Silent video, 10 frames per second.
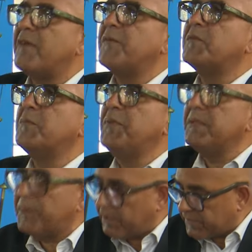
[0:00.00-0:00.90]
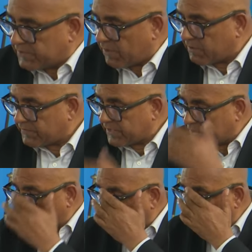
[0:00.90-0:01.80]
behalf of the people of the town of
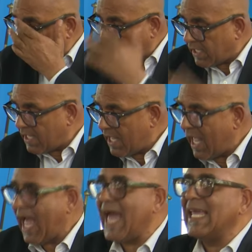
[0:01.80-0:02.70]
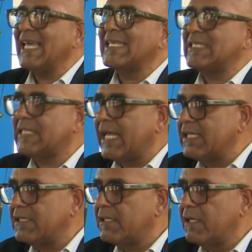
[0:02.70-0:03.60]
St. George, I
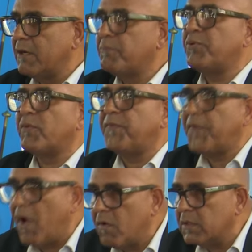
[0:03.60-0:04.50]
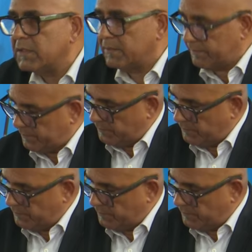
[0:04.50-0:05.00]
extend profound